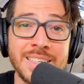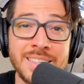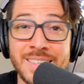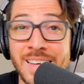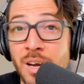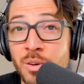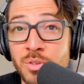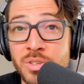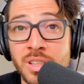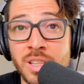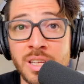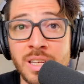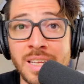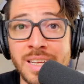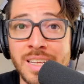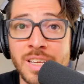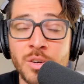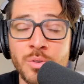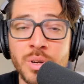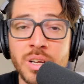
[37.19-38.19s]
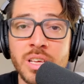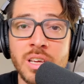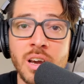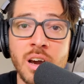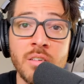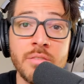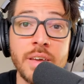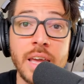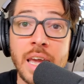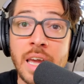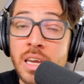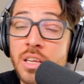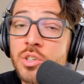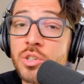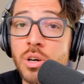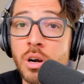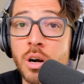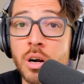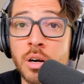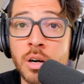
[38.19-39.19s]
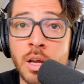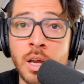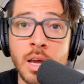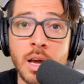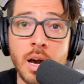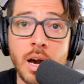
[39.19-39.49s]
down to the nitty-gritty of HR,